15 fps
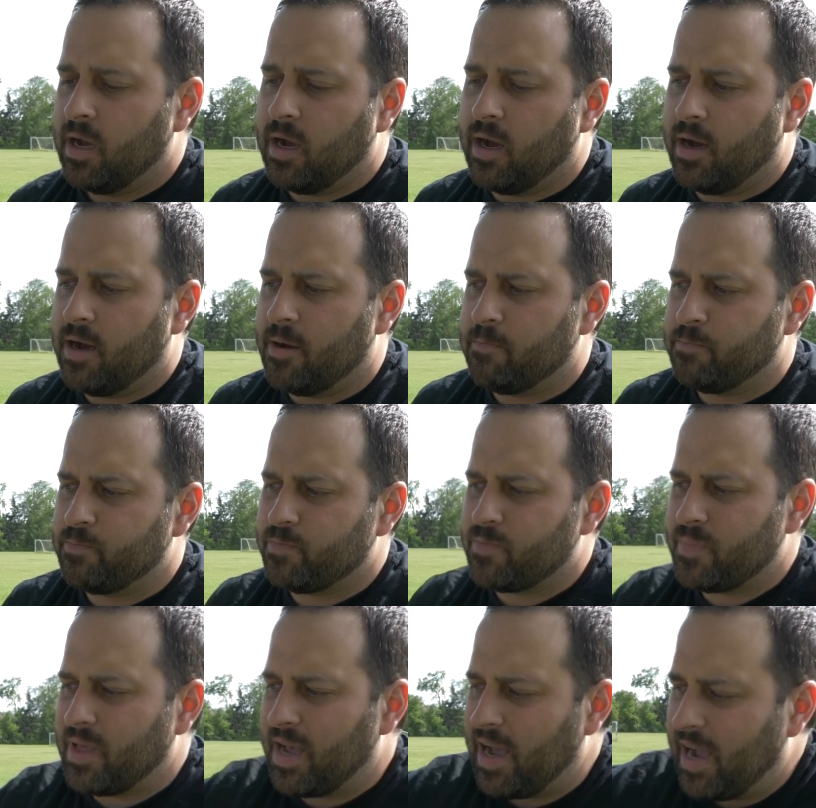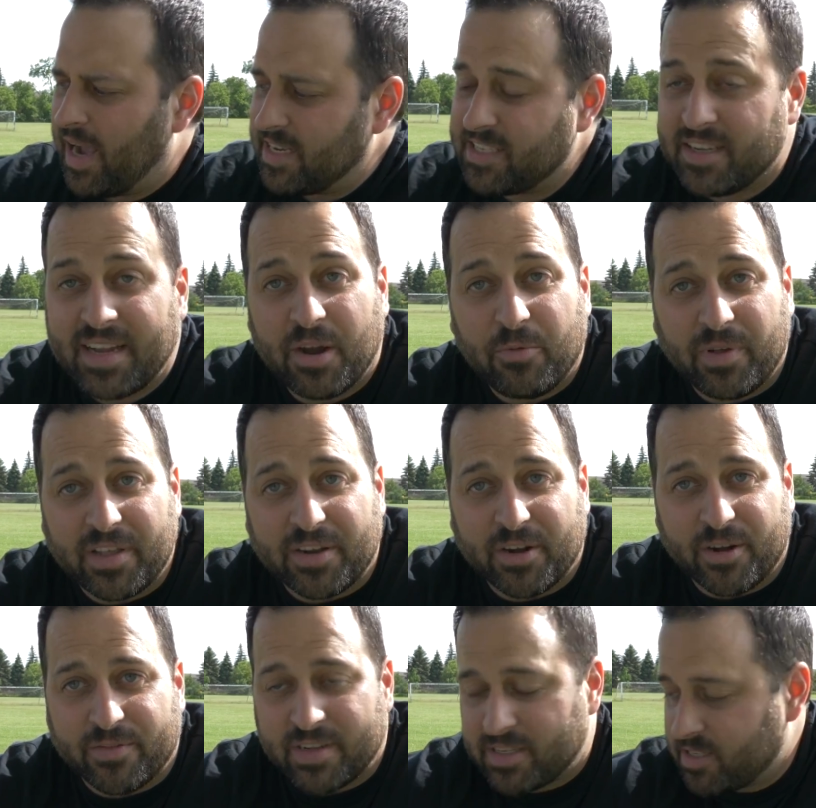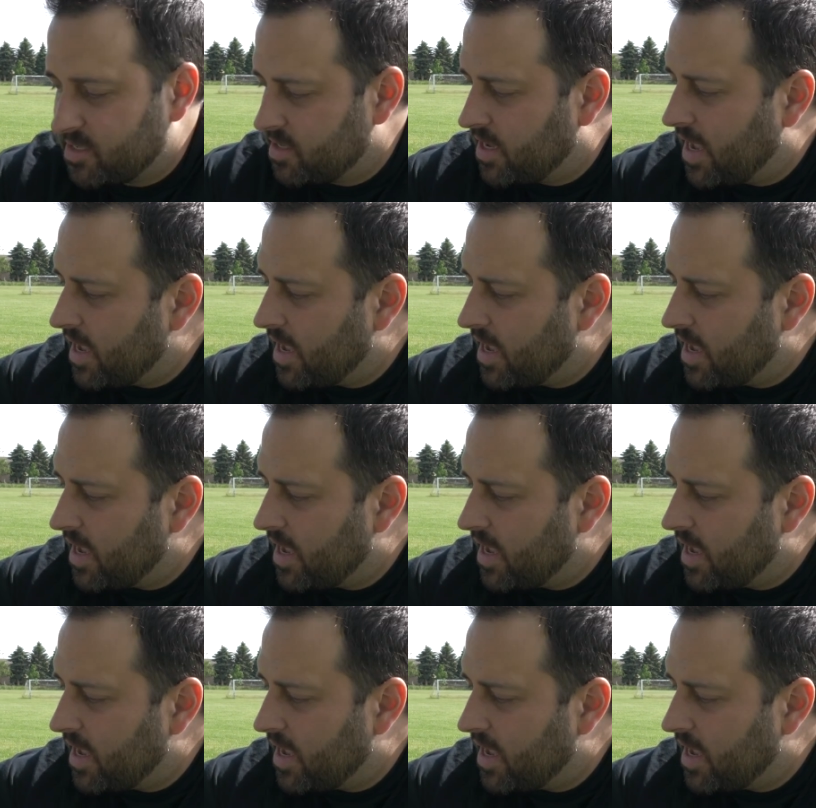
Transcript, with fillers: Um, I still get really nervous.